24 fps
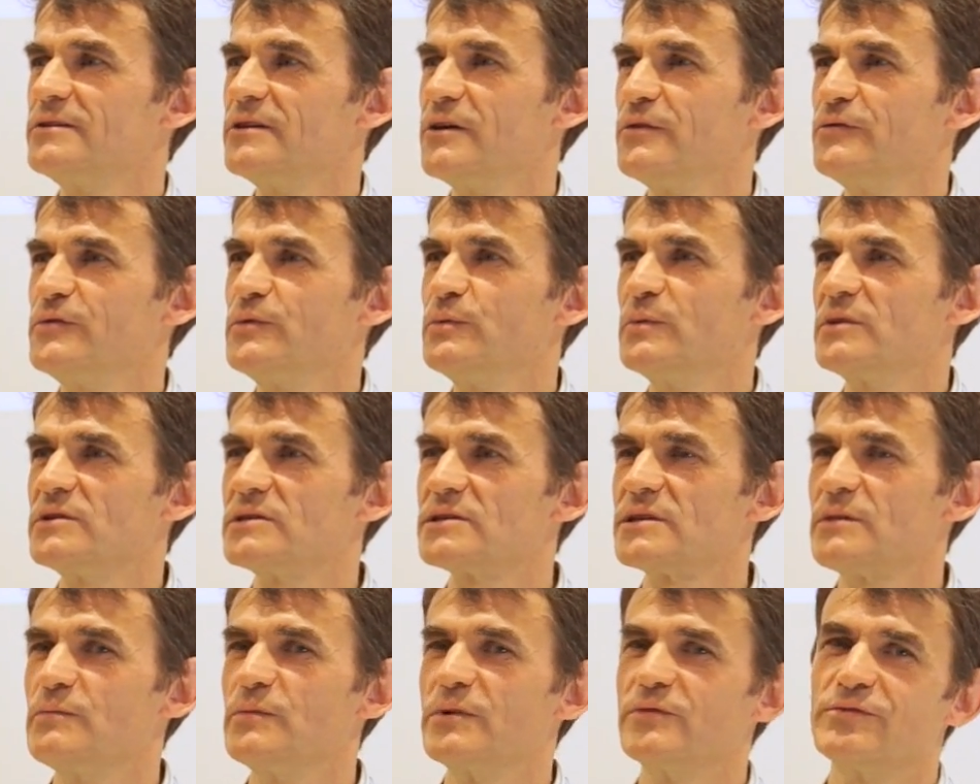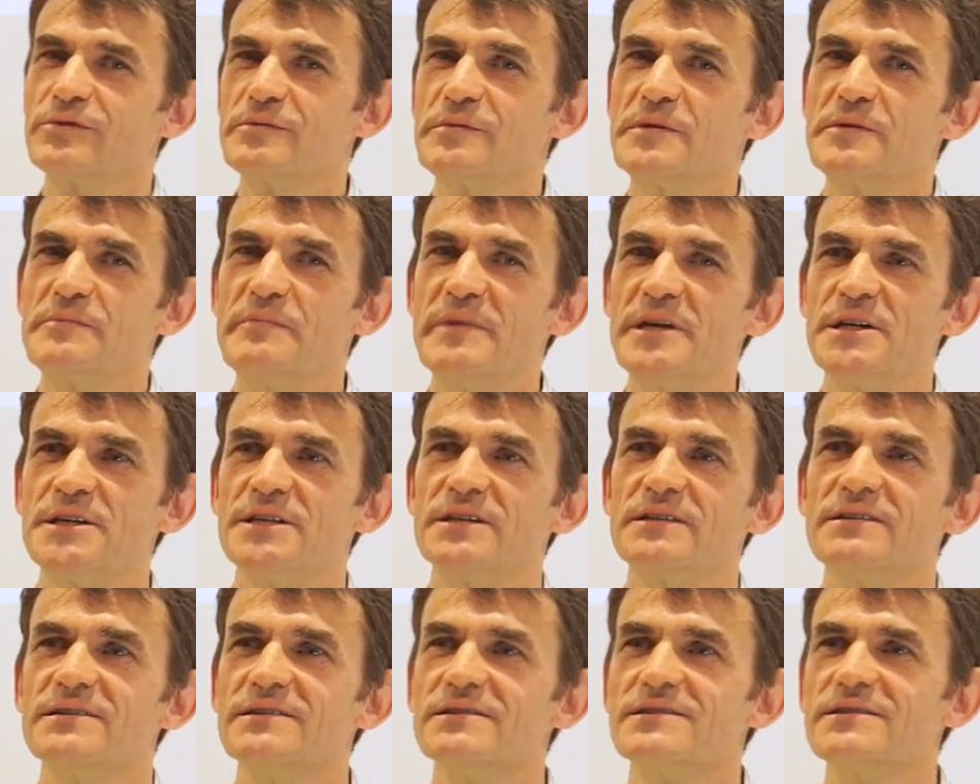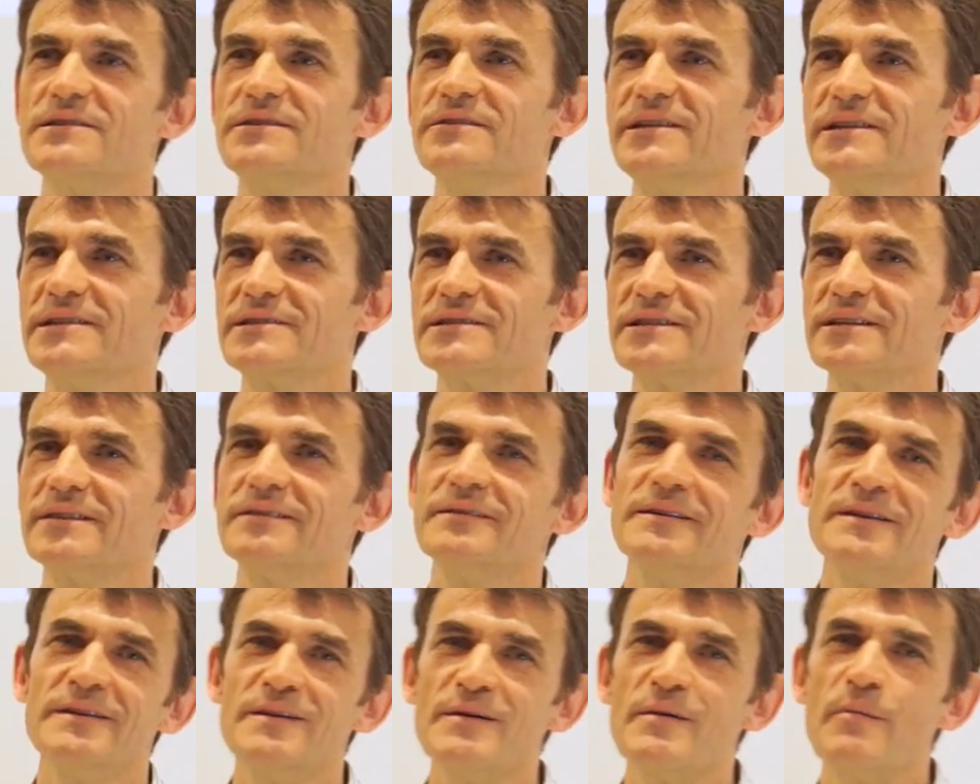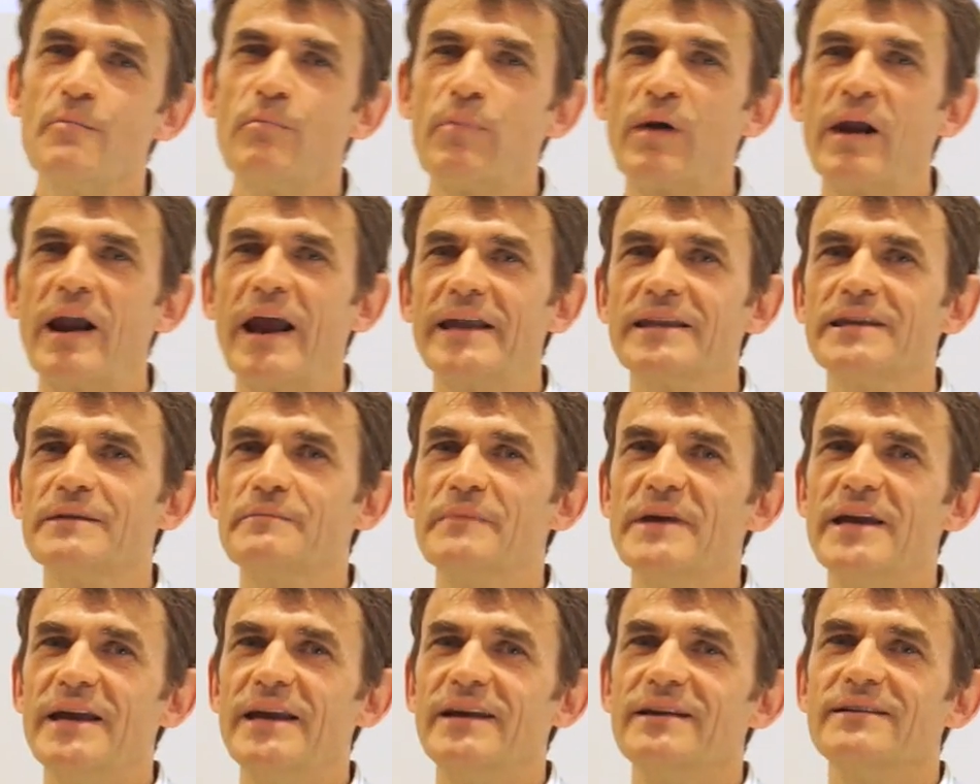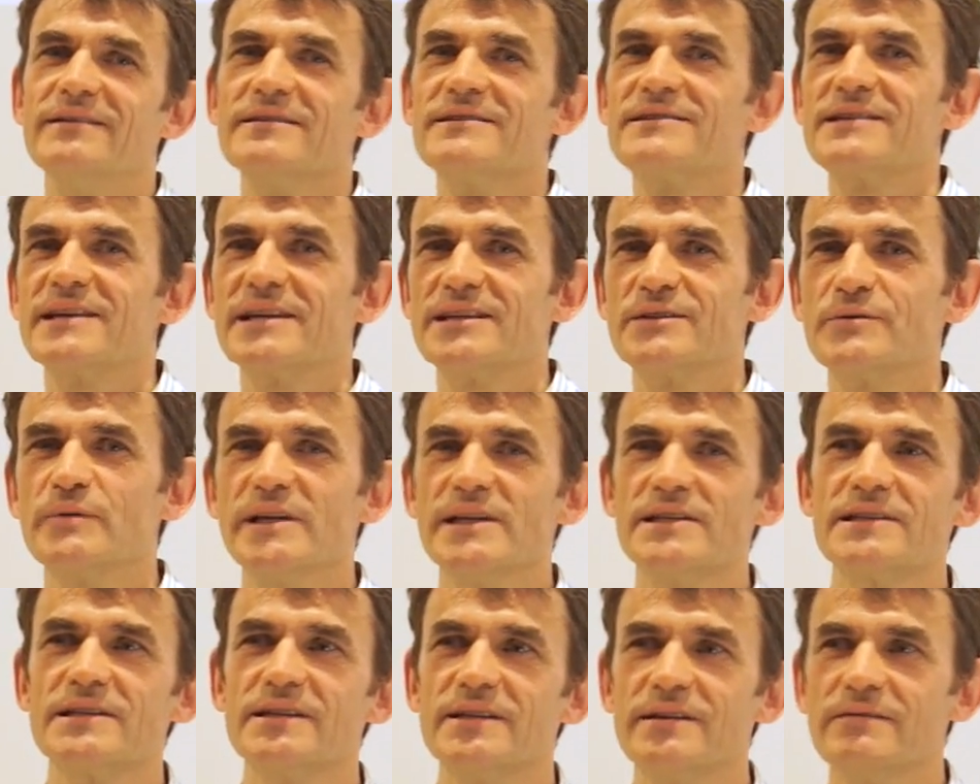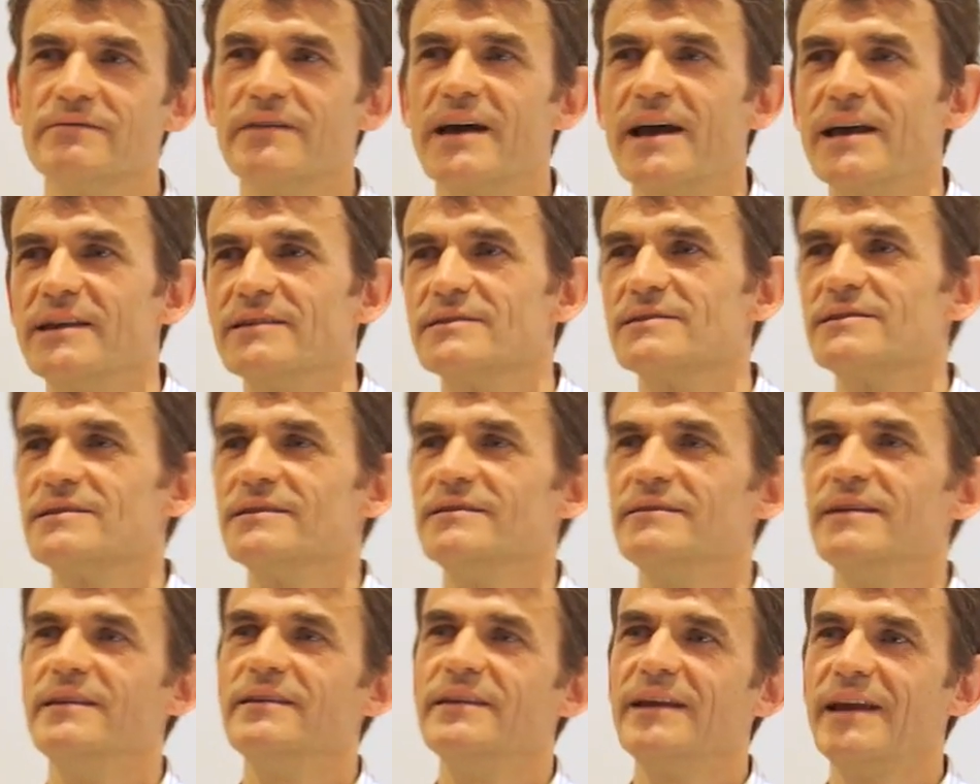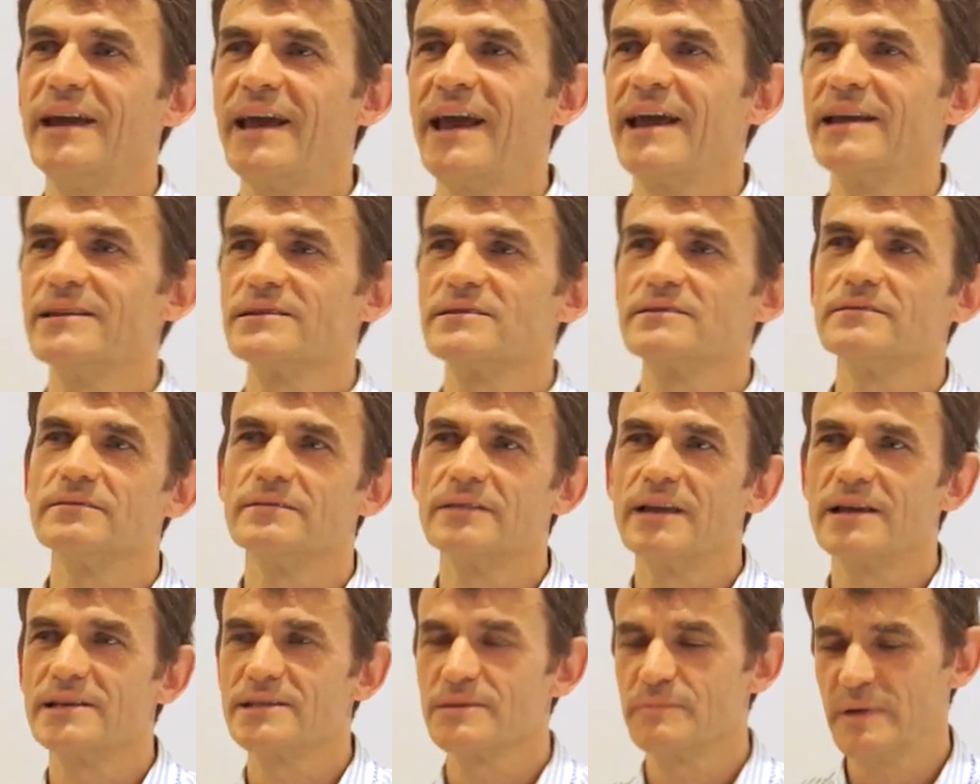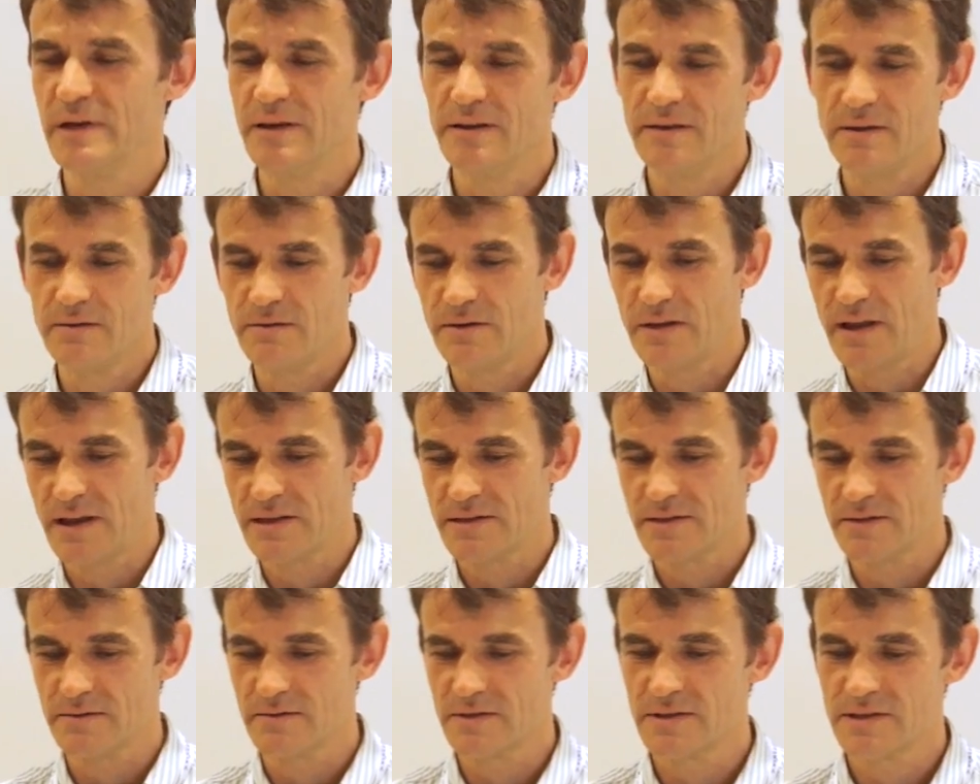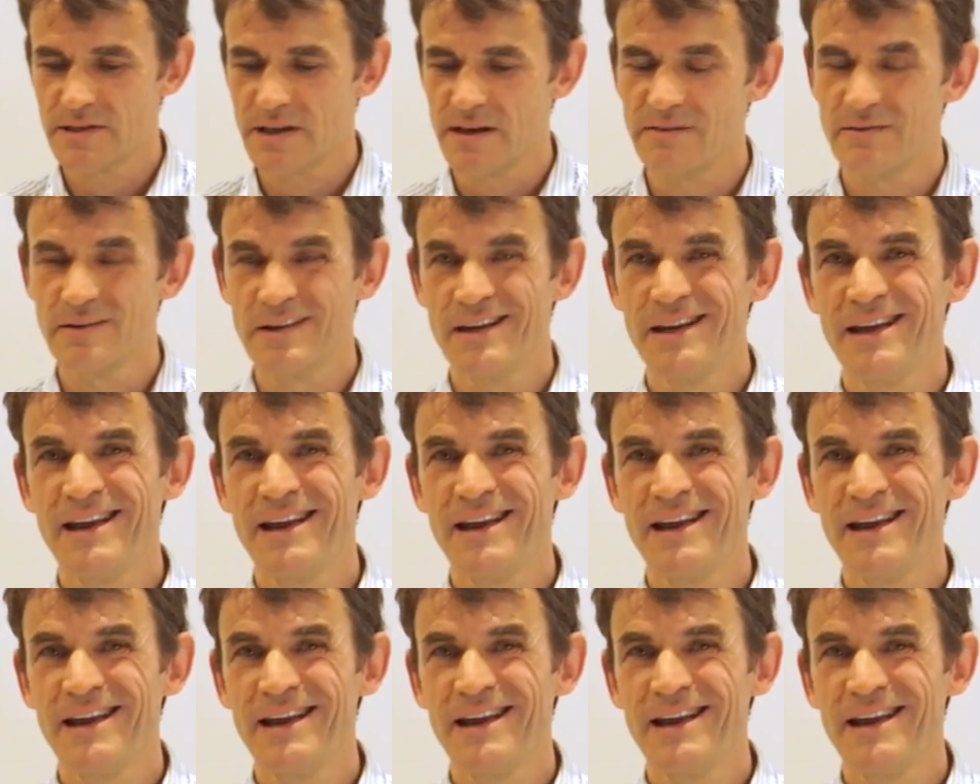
You know, if you want someone from admissions, you need to plan them in 6 weeks in advance, and then they cancel last minute, all that sort of stuff.